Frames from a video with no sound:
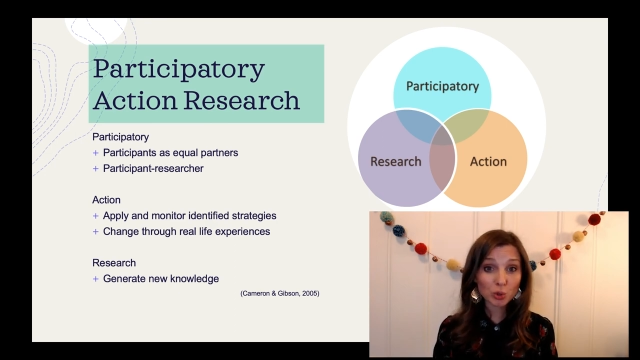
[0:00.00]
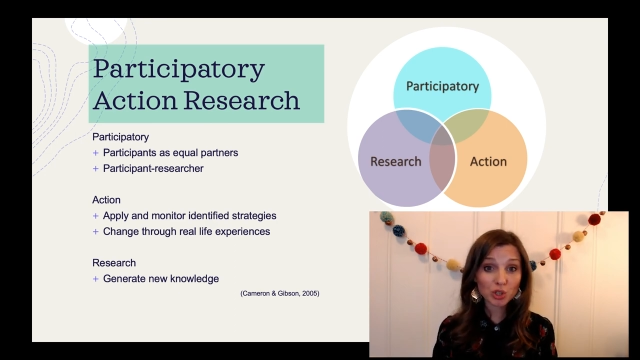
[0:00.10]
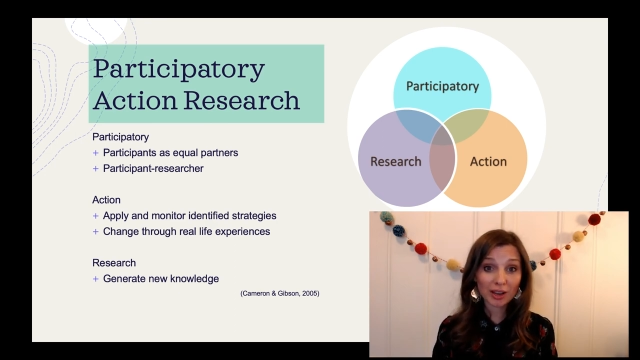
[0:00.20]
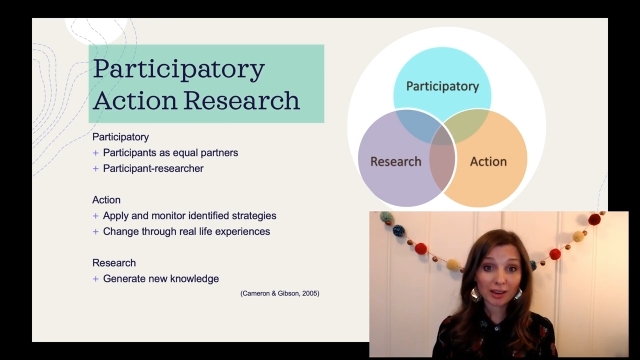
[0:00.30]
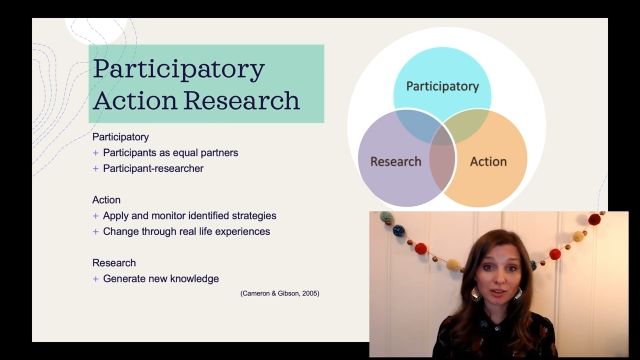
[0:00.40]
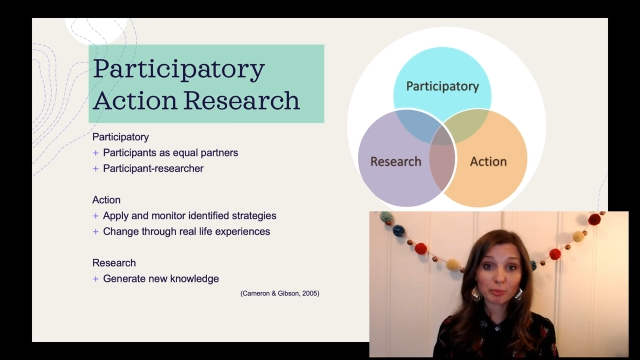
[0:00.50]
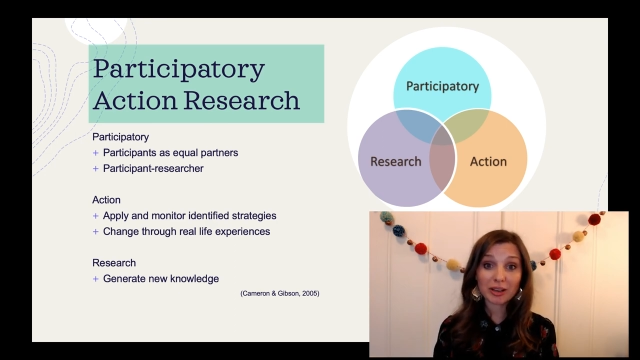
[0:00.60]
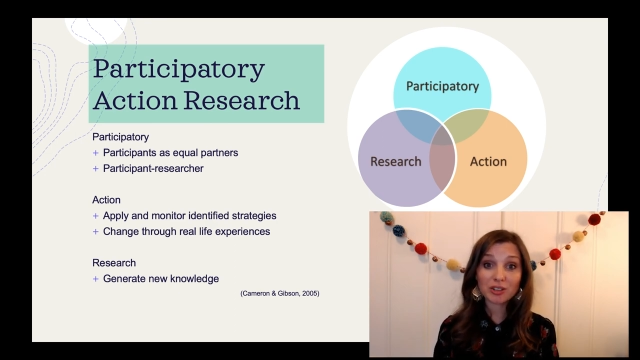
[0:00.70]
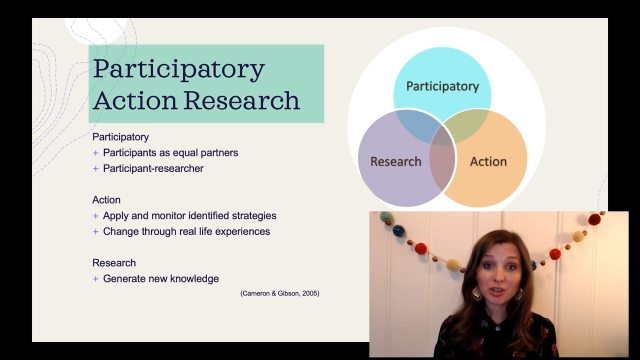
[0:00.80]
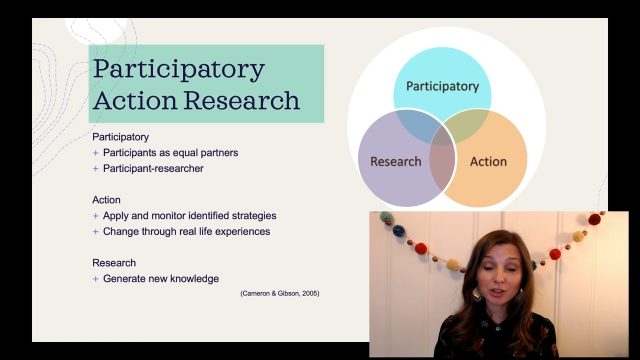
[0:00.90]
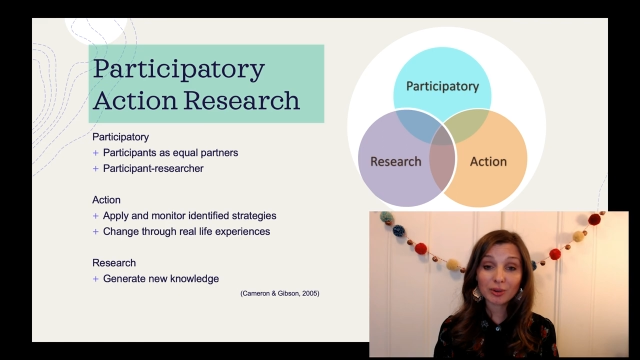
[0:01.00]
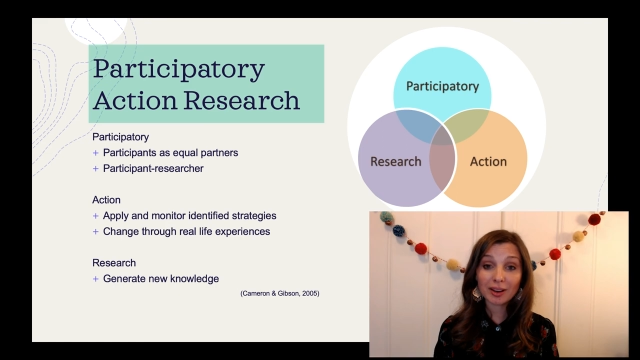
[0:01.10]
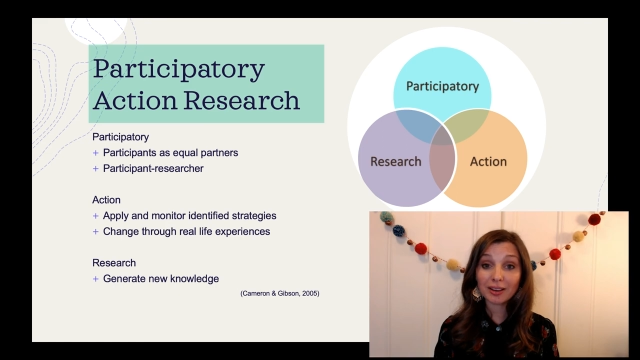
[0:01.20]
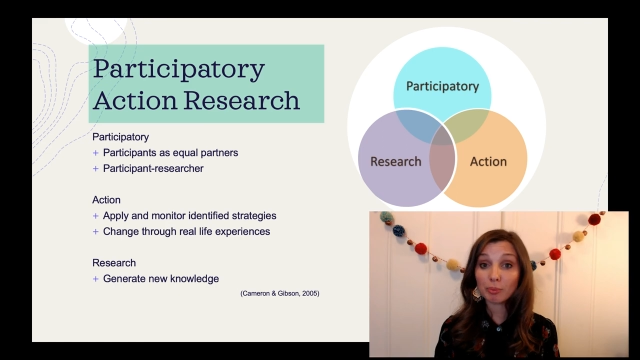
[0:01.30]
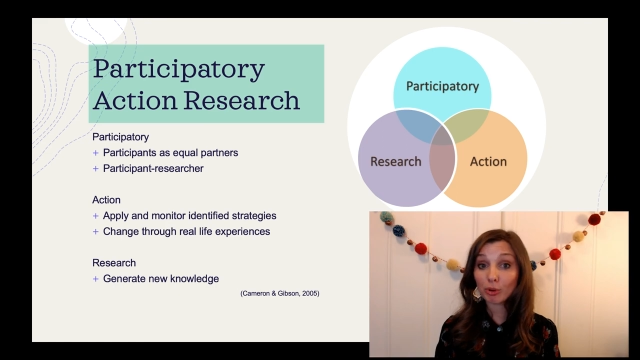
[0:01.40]
change by
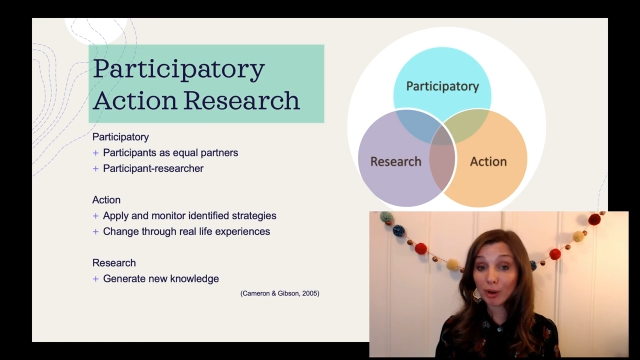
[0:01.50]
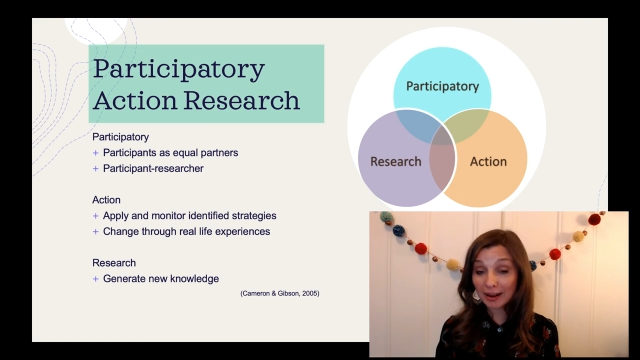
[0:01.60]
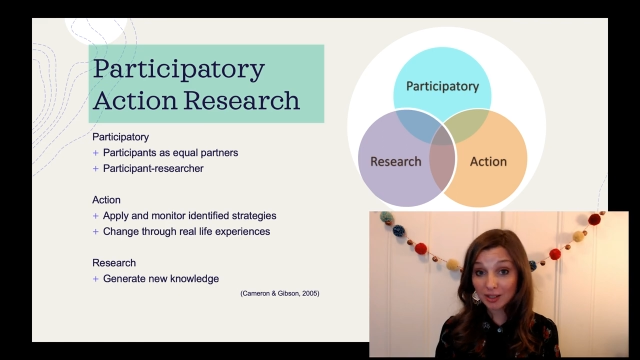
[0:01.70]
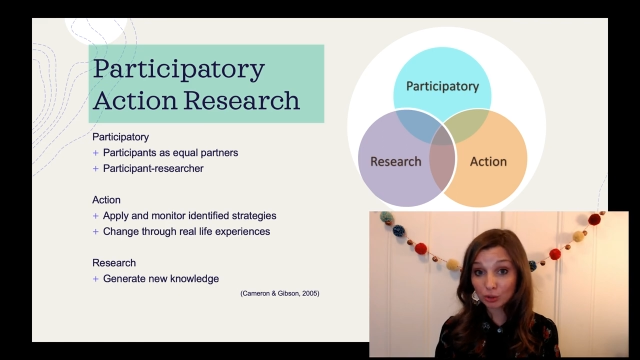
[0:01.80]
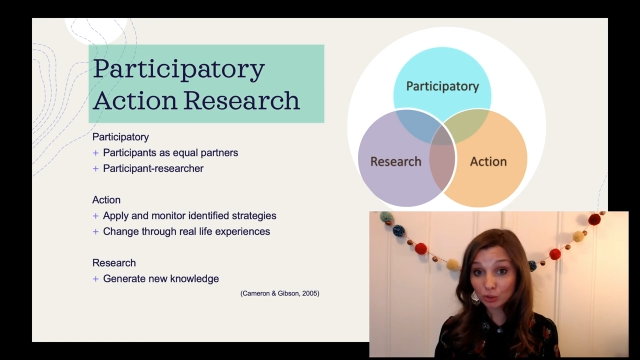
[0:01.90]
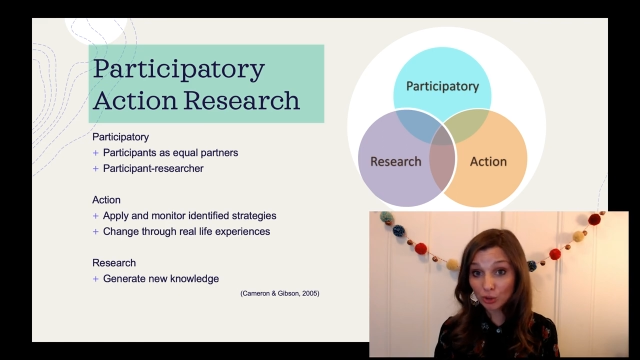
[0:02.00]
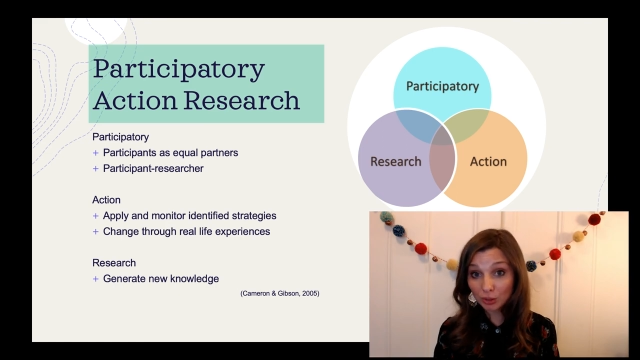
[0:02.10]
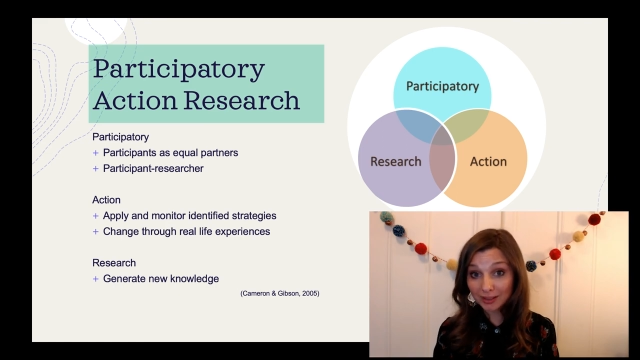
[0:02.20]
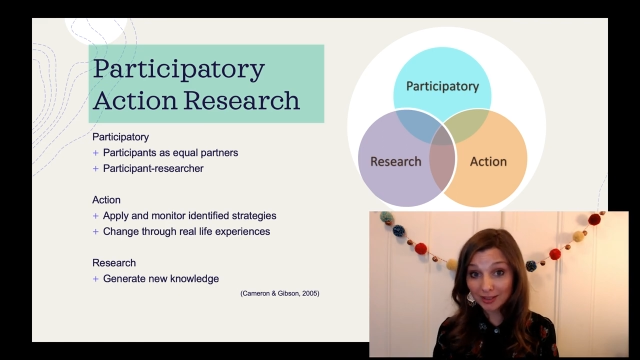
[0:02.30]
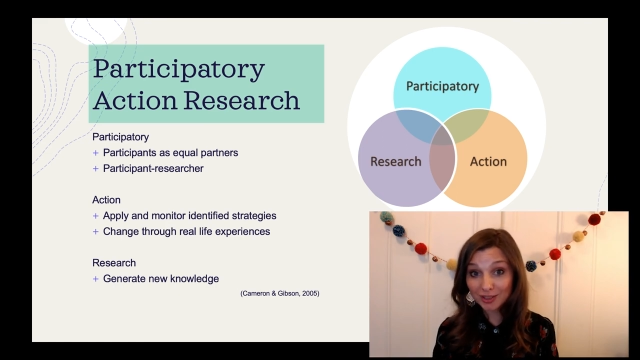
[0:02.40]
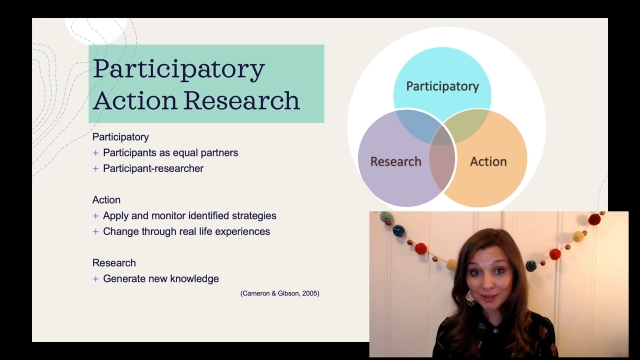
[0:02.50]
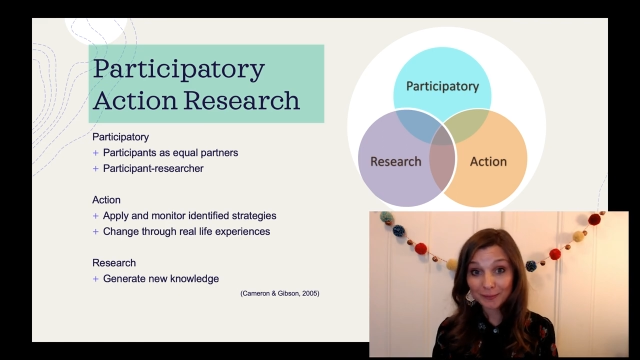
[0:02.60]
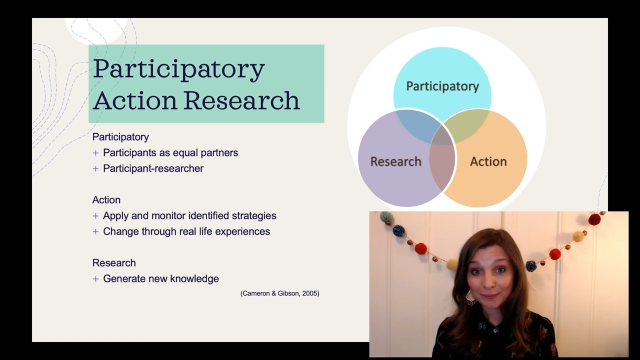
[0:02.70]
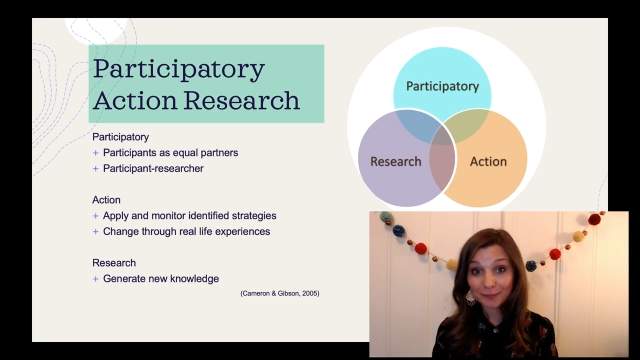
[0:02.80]
generating practical knowledge.